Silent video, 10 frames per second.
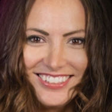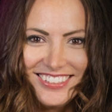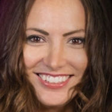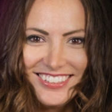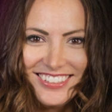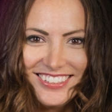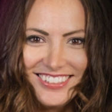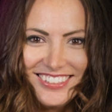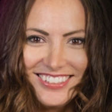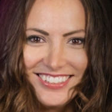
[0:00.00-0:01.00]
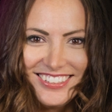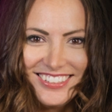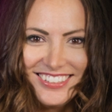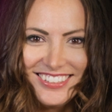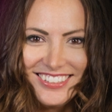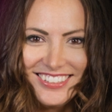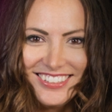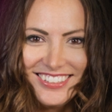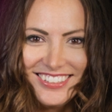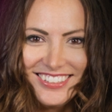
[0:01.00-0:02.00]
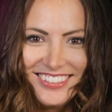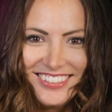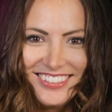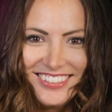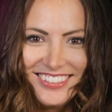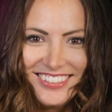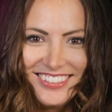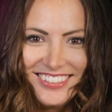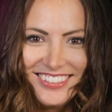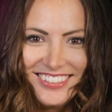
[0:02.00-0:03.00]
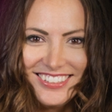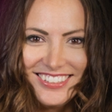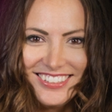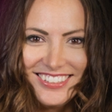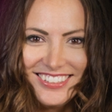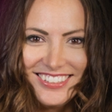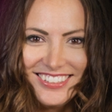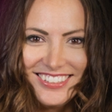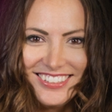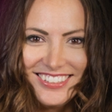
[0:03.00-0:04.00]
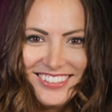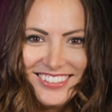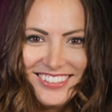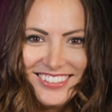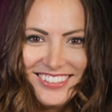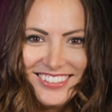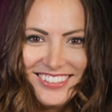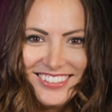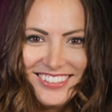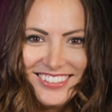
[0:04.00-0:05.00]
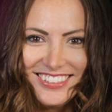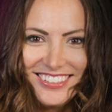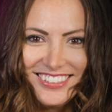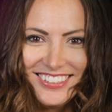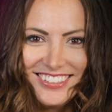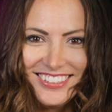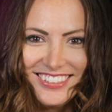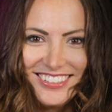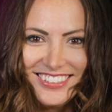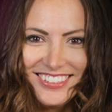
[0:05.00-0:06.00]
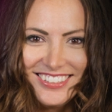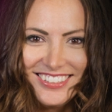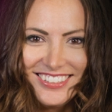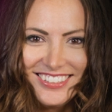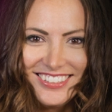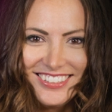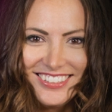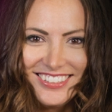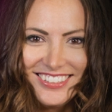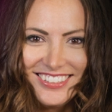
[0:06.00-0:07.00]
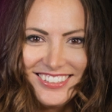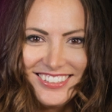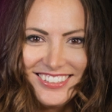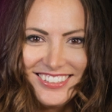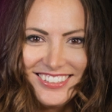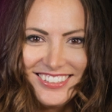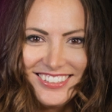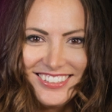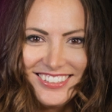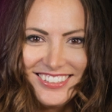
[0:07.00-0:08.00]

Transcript: The face doesn't move, so there is nothing to read.